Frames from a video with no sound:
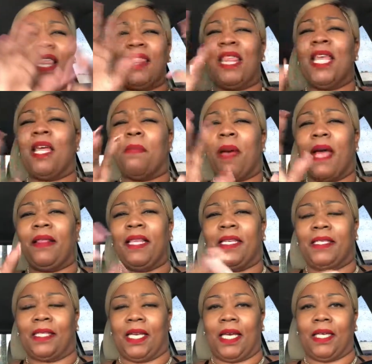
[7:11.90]
Think about
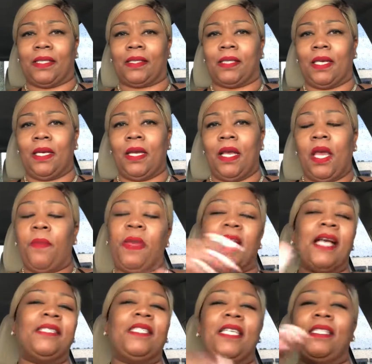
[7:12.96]
these things,
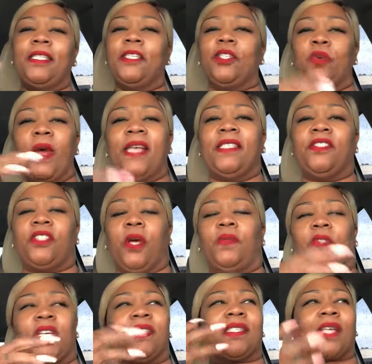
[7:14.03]
because these situations
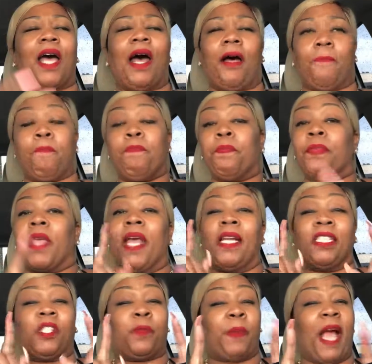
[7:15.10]
don't just come. And
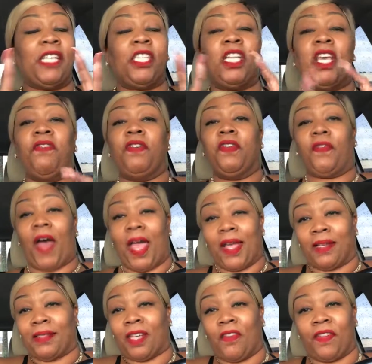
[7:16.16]
especially if you
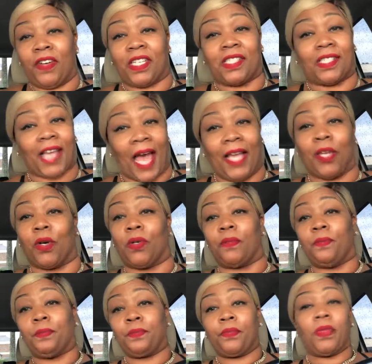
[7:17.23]
find yourself in a cycle,
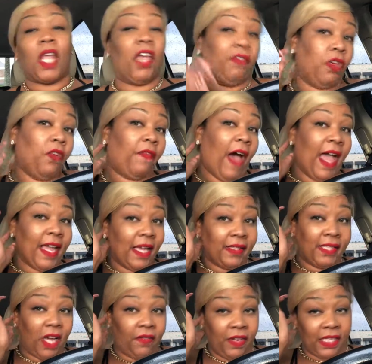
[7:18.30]
if you find
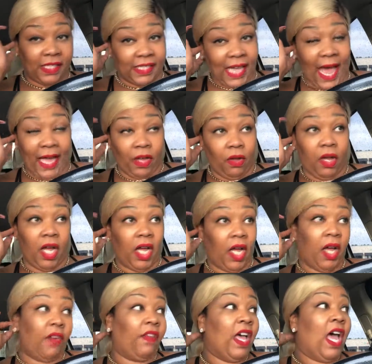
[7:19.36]
yourself in a cycle
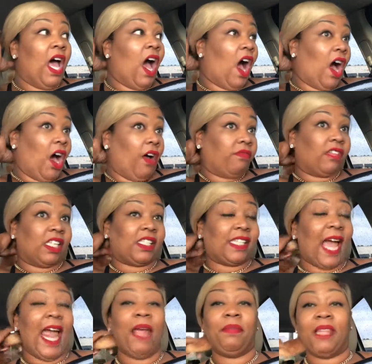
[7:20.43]
of the
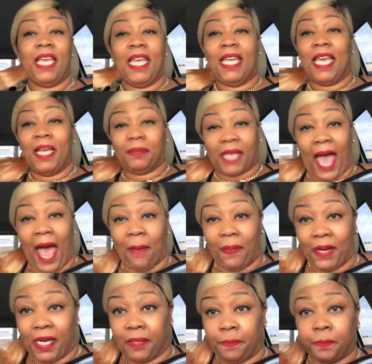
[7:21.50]
same thing keeps
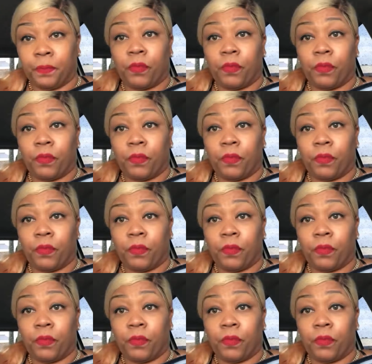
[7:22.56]
happening,